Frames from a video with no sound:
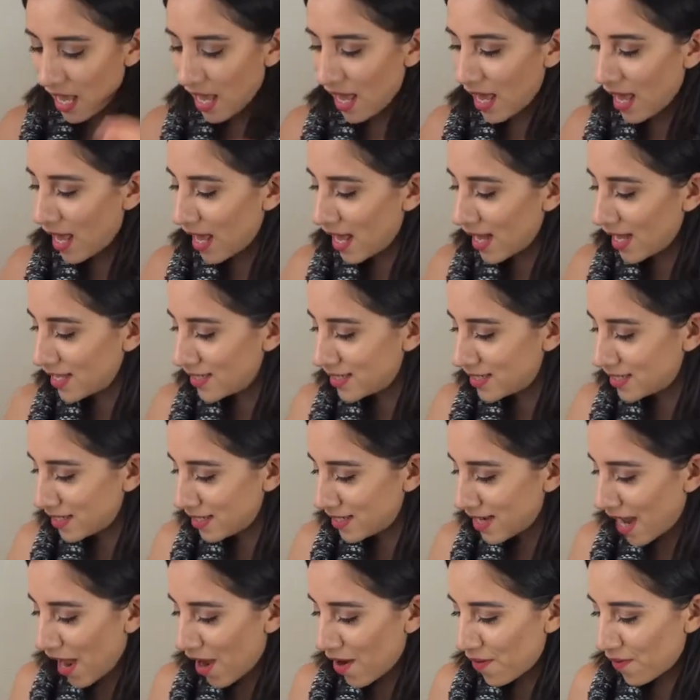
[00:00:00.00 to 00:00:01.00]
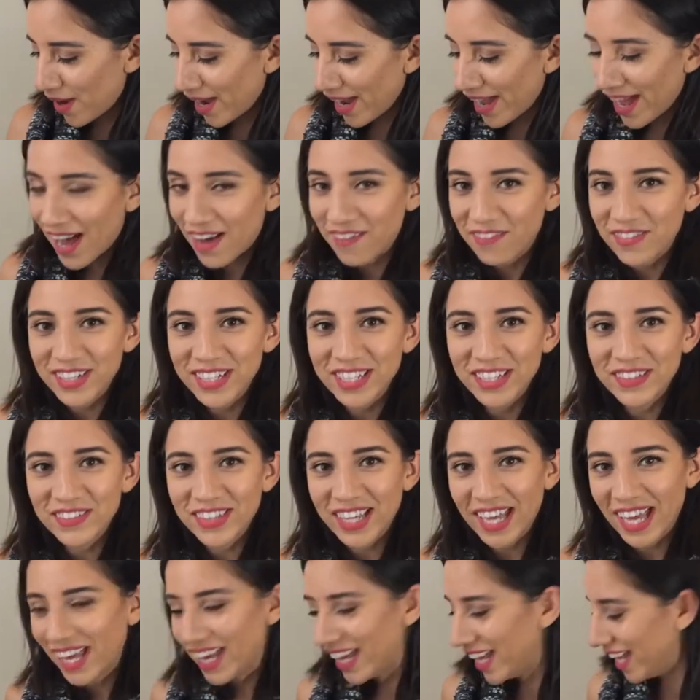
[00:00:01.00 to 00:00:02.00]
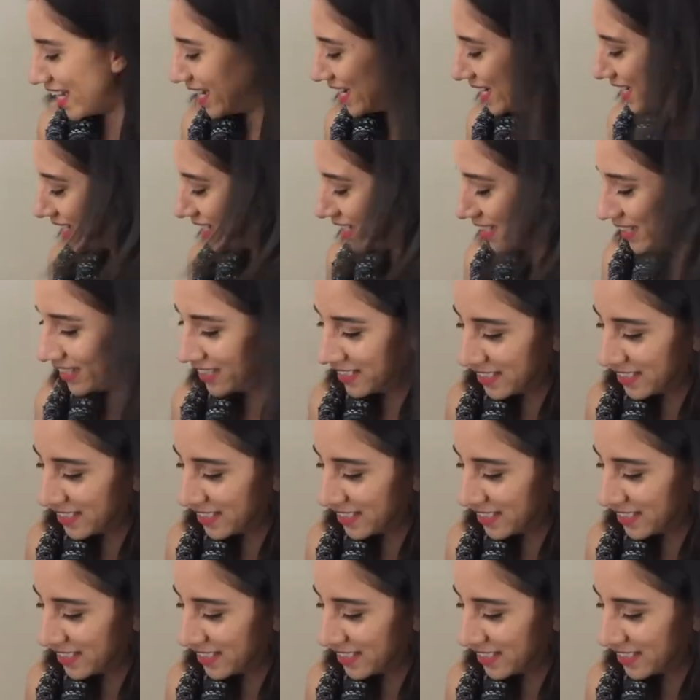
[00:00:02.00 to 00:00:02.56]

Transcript: and now I have a new kitten.